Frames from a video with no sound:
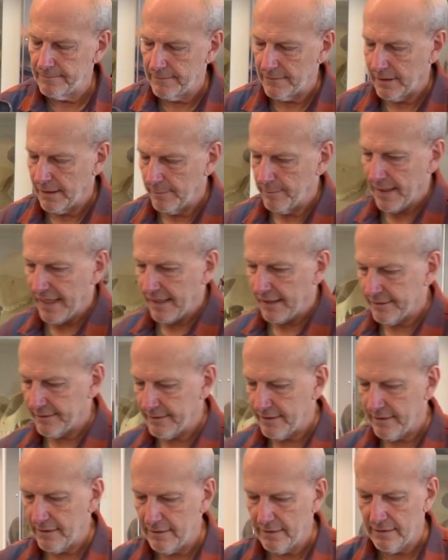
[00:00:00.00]
about
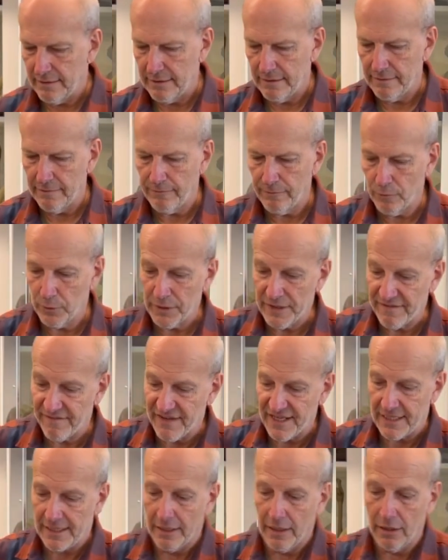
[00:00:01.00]
40
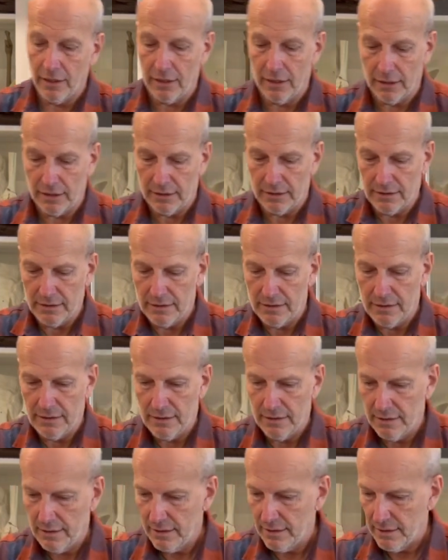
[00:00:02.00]
feet long.
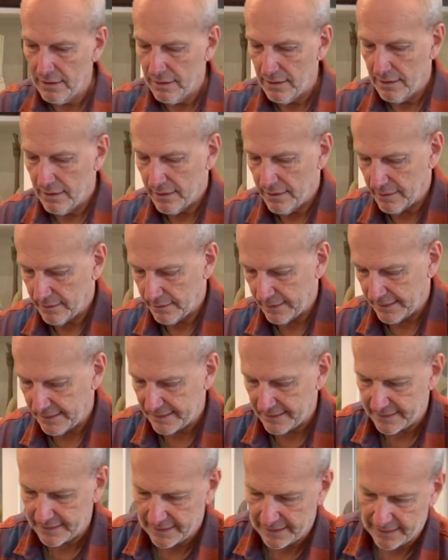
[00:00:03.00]
So let's
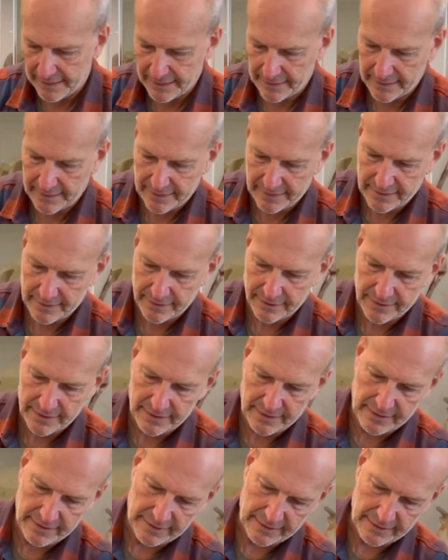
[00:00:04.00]
see, I think this goes in here